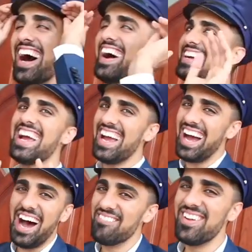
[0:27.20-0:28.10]

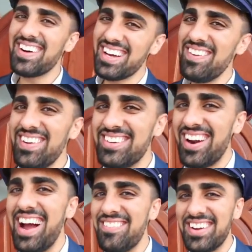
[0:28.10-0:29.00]
Okay, I'm not gonna be
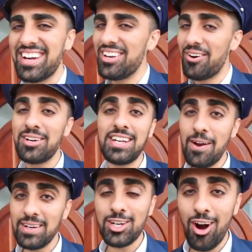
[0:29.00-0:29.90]
driving an
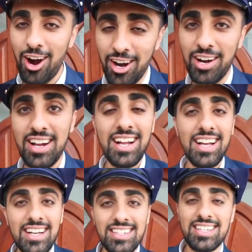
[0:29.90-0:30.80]
ordinary car.
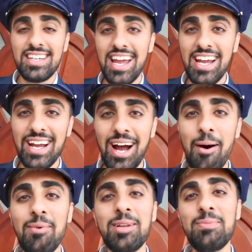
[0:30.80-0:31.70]
Today,
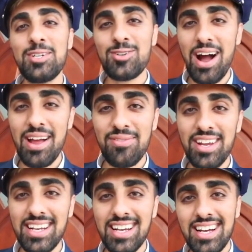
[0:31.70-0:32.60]
I'm gonna be
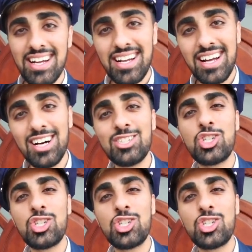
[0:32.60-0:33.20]
driving a